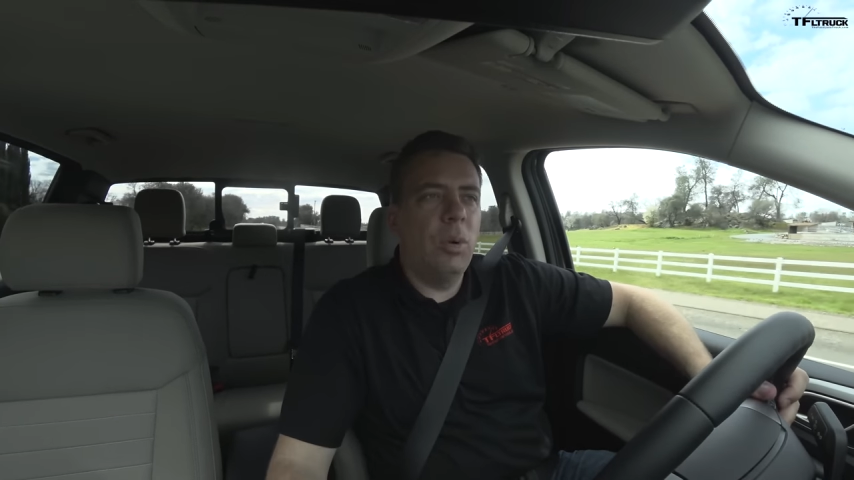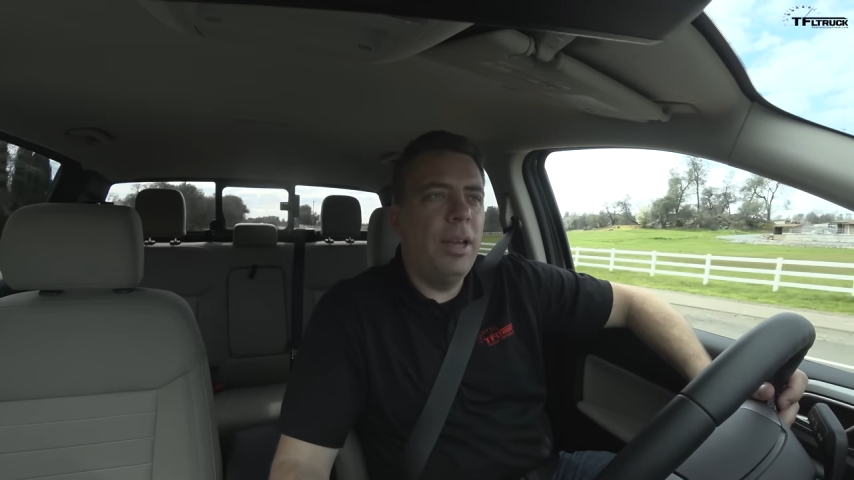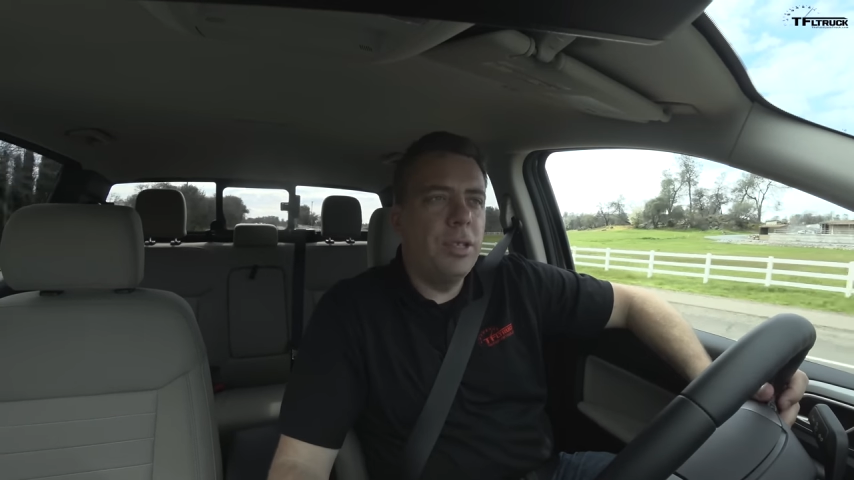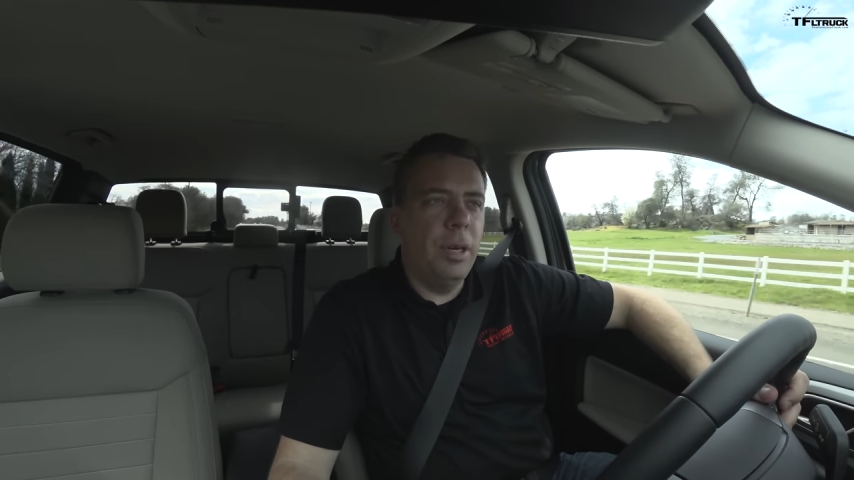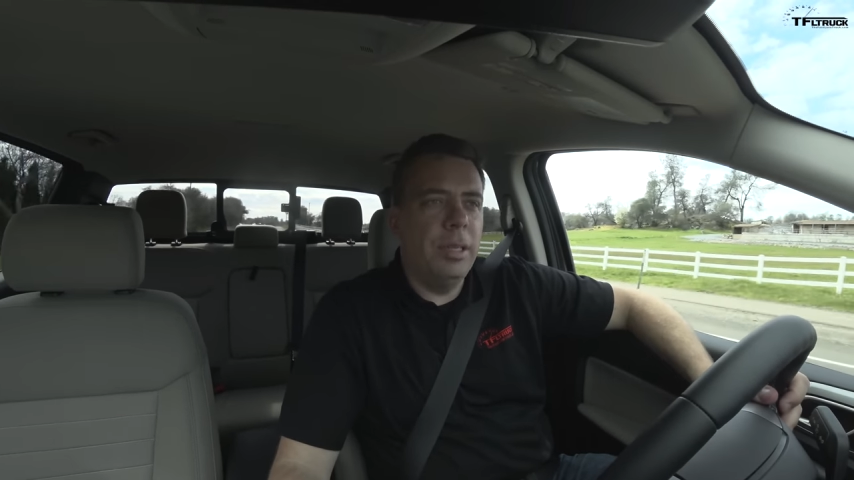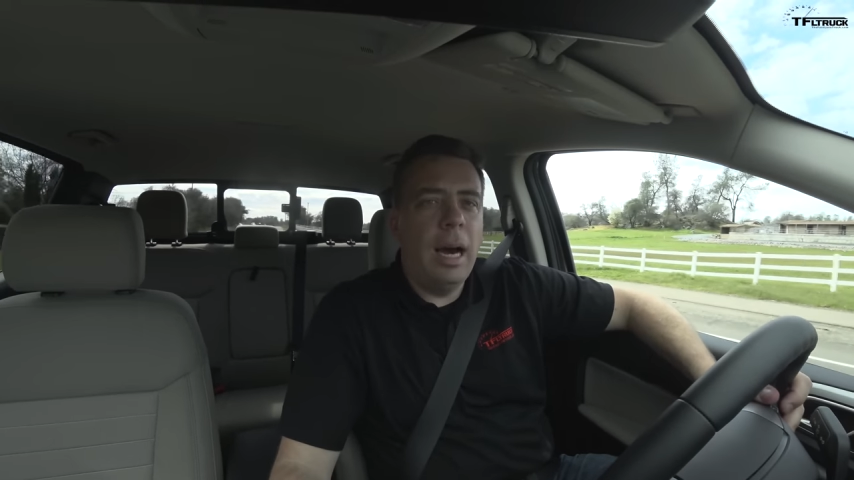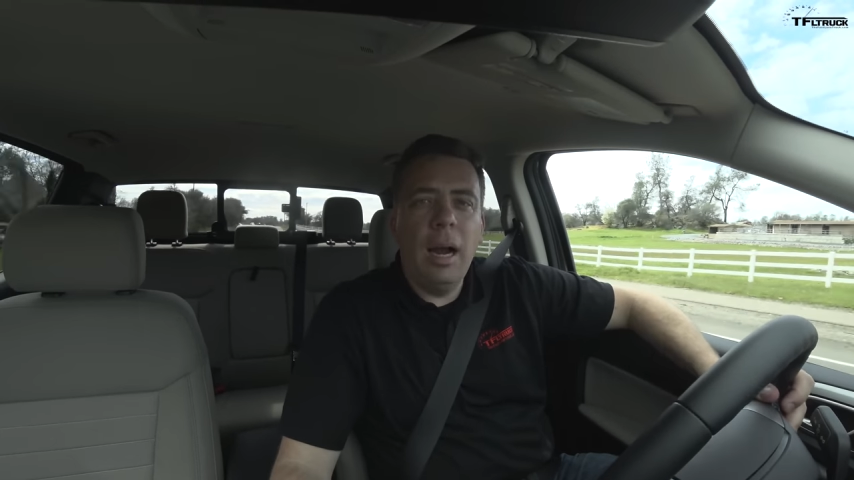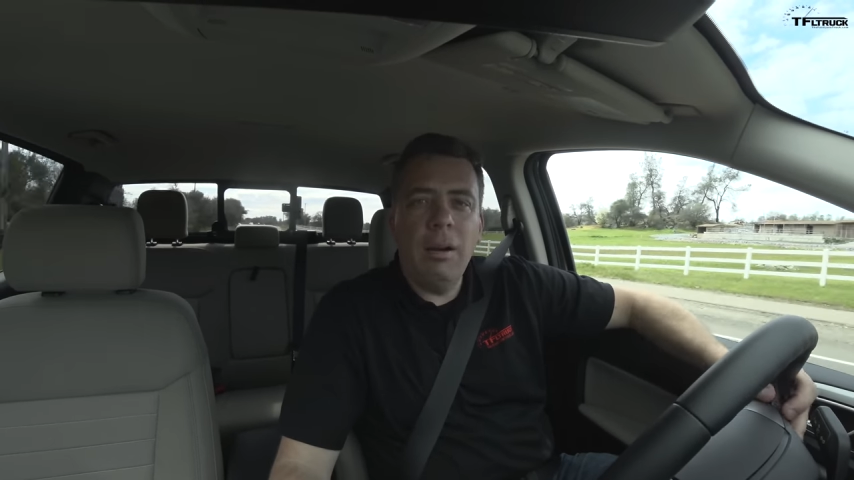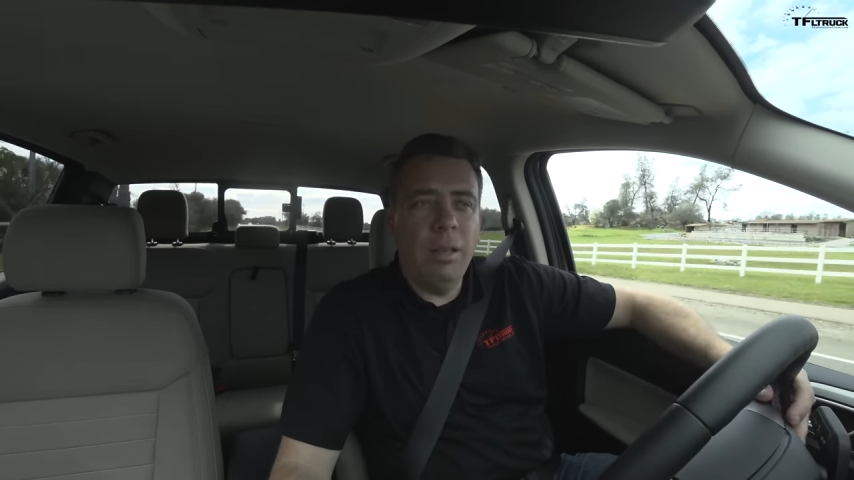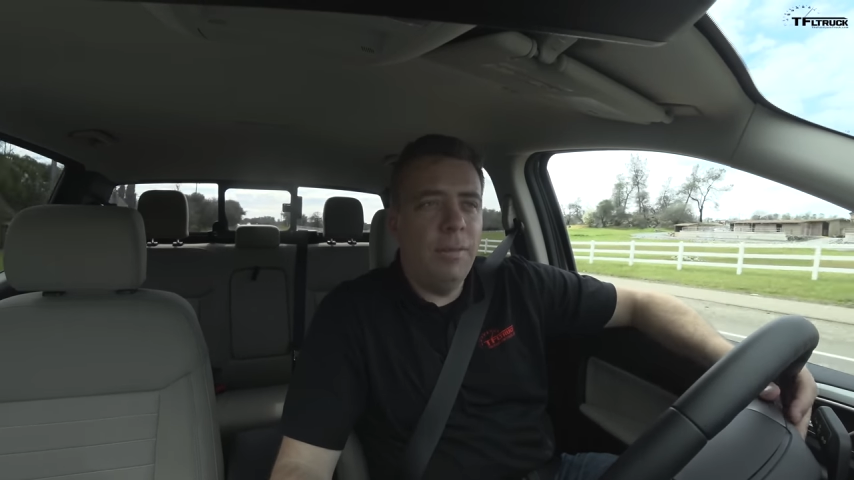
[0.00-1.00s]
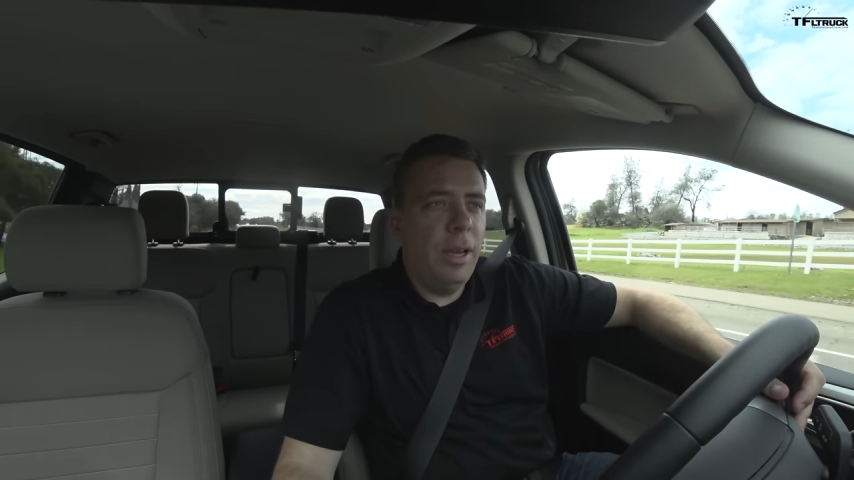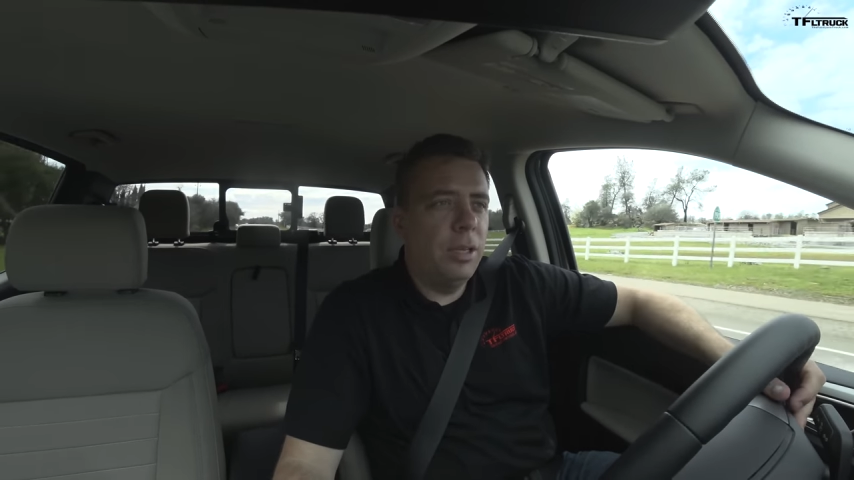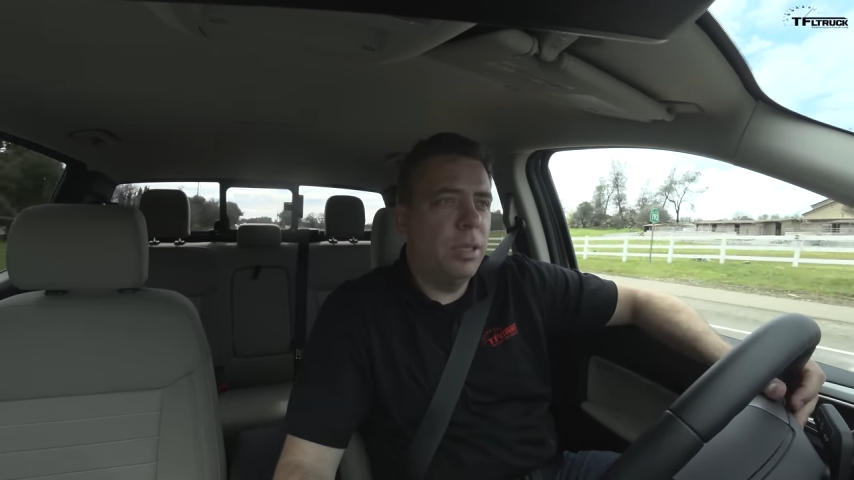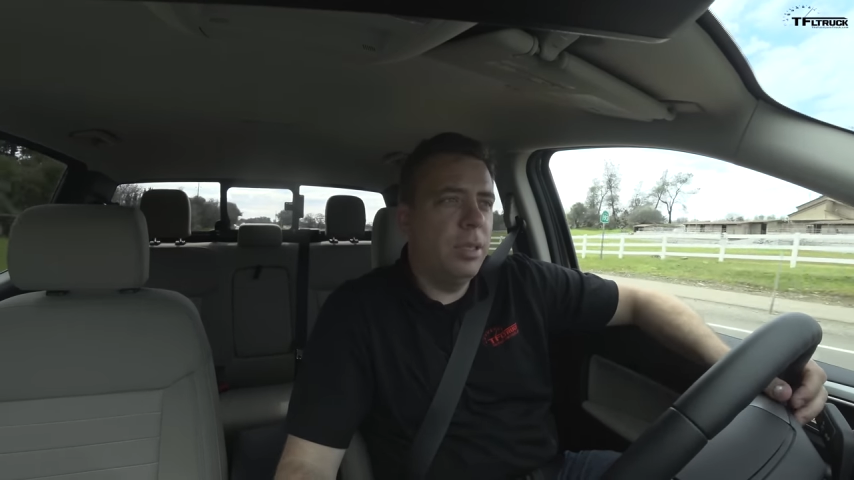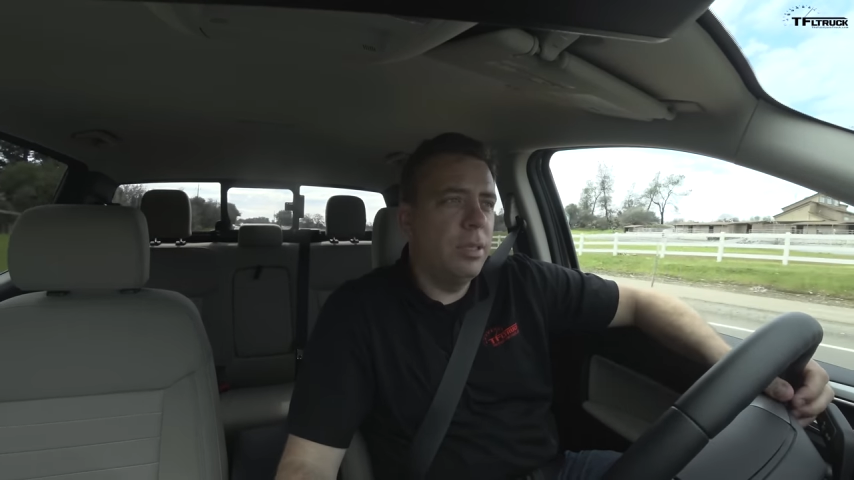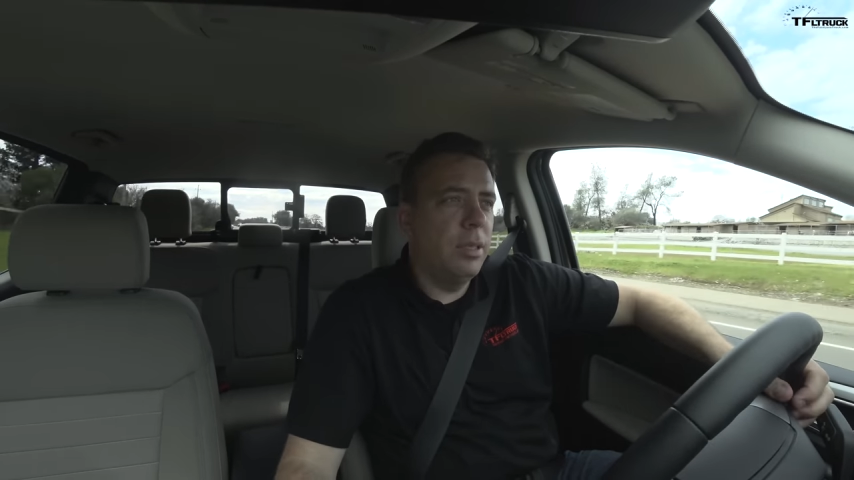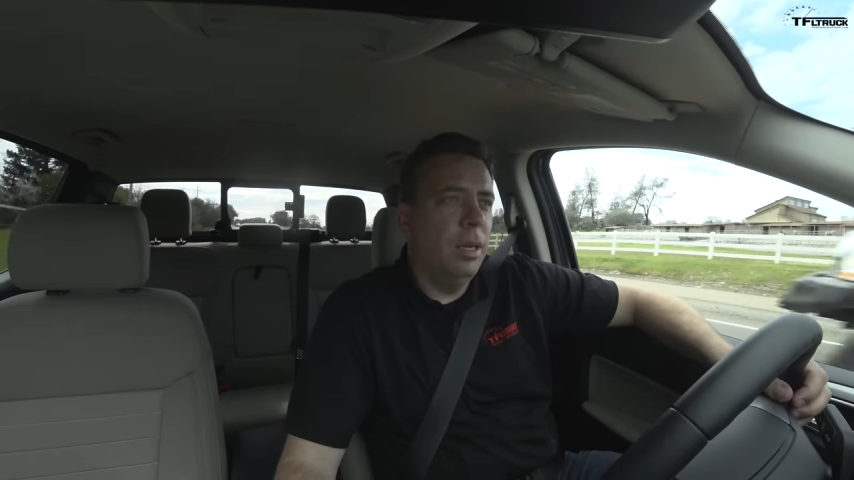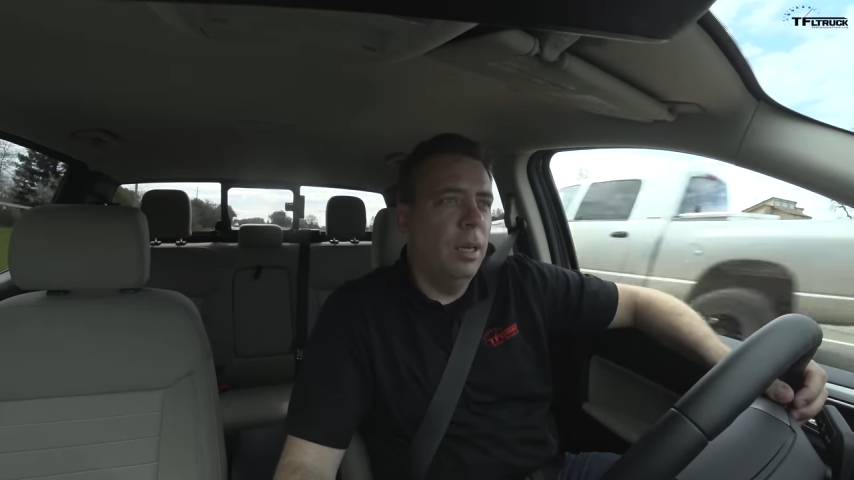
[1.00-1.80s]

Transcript: the Ranger at higher elevations,